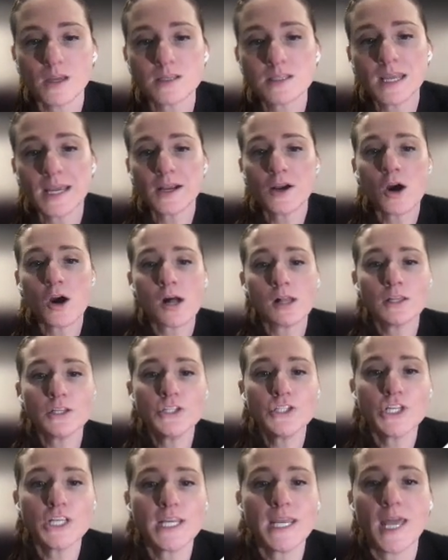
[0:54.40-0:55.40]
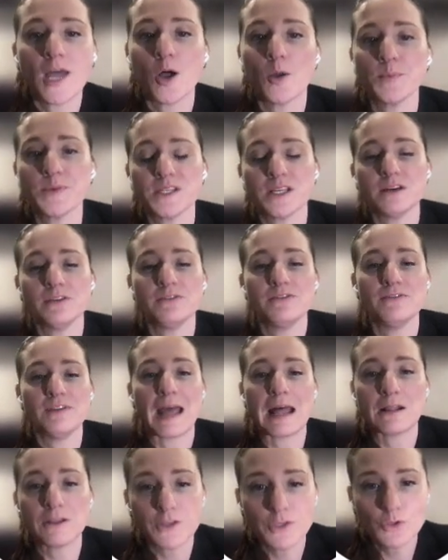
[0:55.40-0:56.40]
Psychology helps
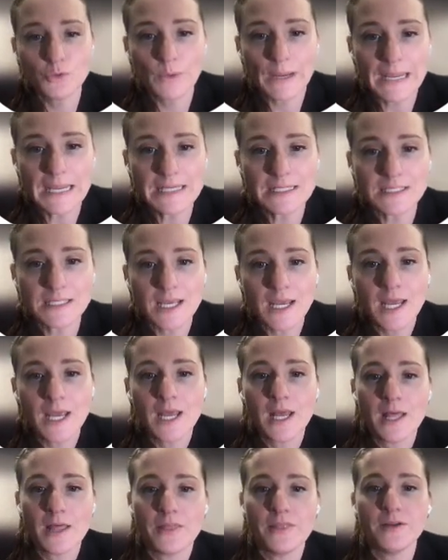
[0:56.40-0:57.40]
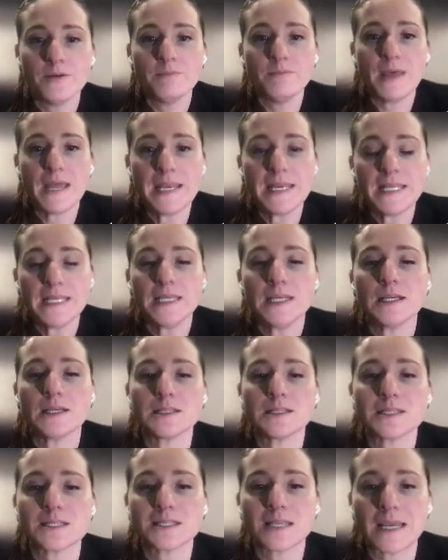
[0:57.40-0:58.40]
evaluate the many
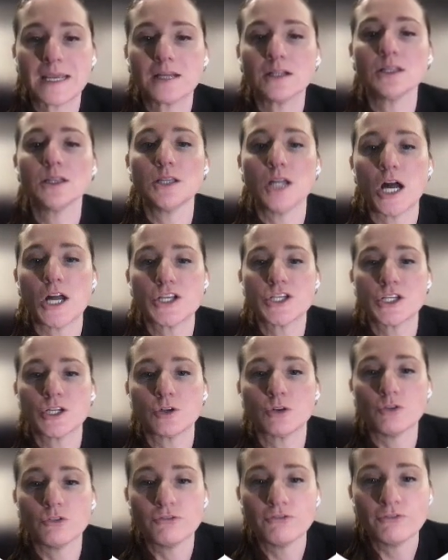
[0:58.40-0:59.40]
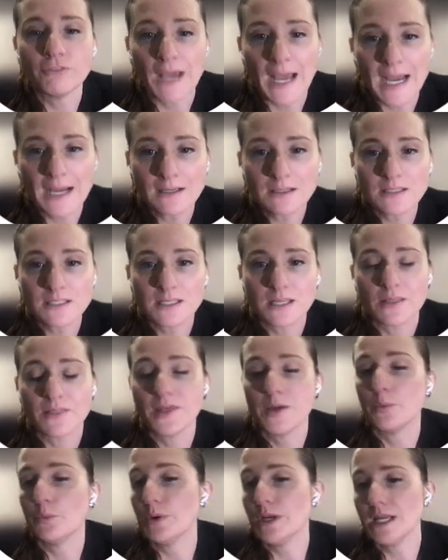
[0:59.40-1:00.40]
psychological facts
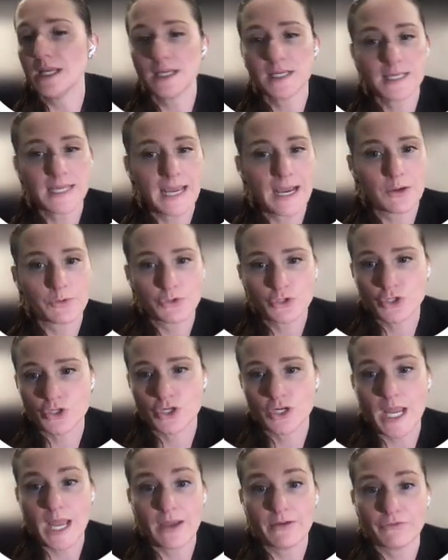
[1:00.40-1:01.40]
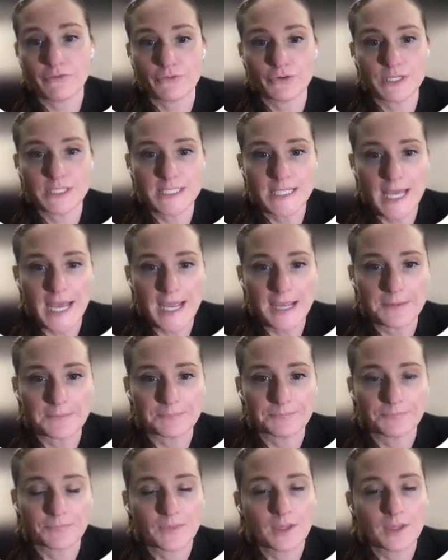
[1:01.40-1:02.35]
that we encounter every day.